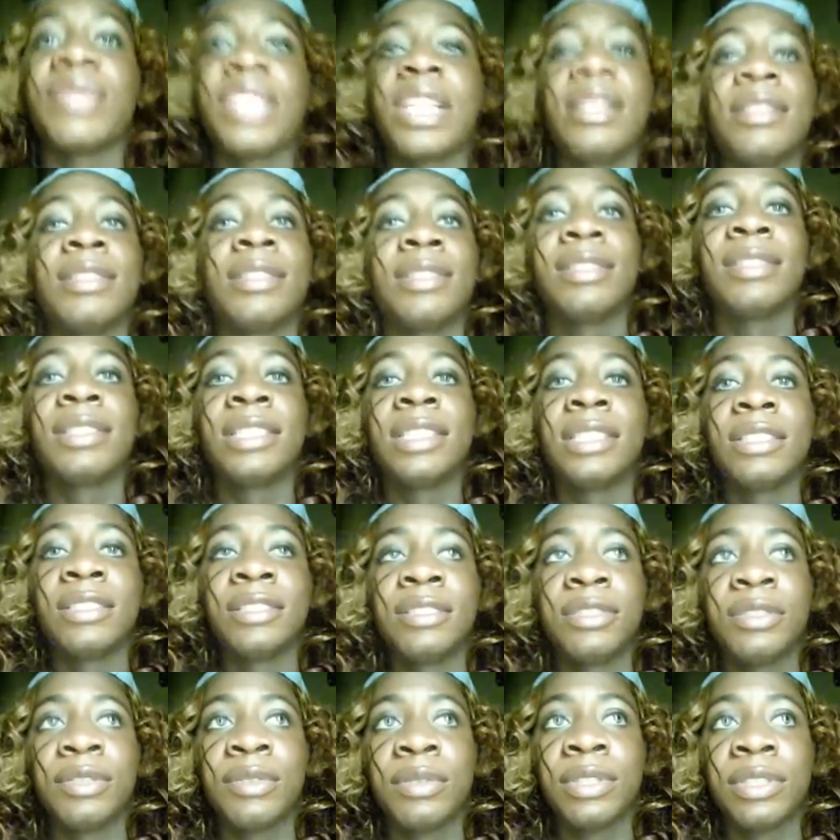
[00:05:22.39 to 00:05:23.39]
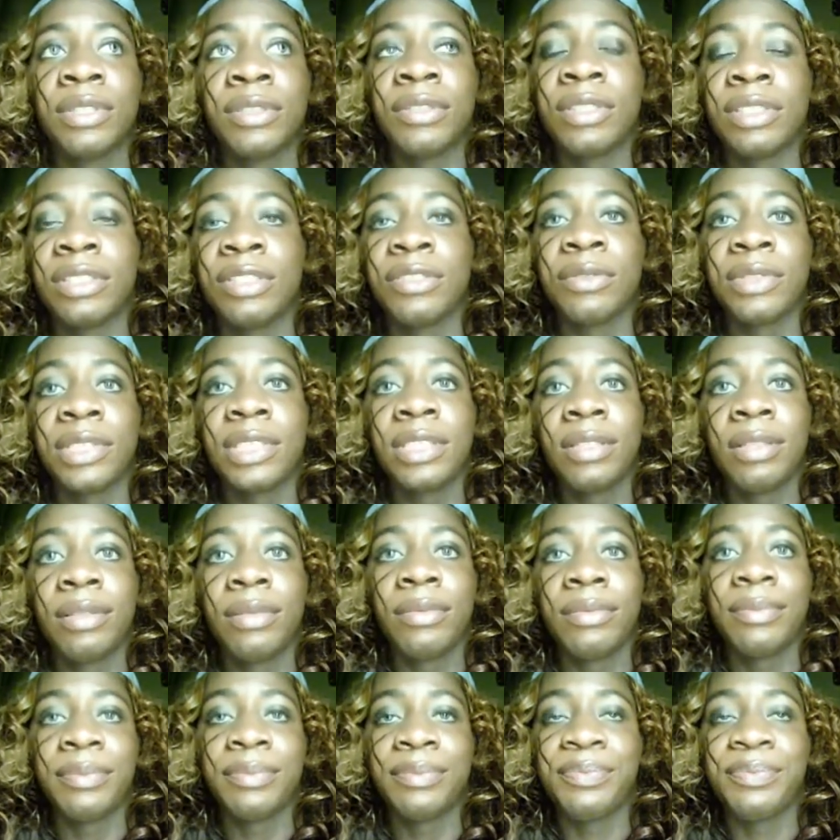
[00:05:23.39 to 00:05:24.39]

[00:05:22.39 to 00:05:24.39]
as a singing career, the dream.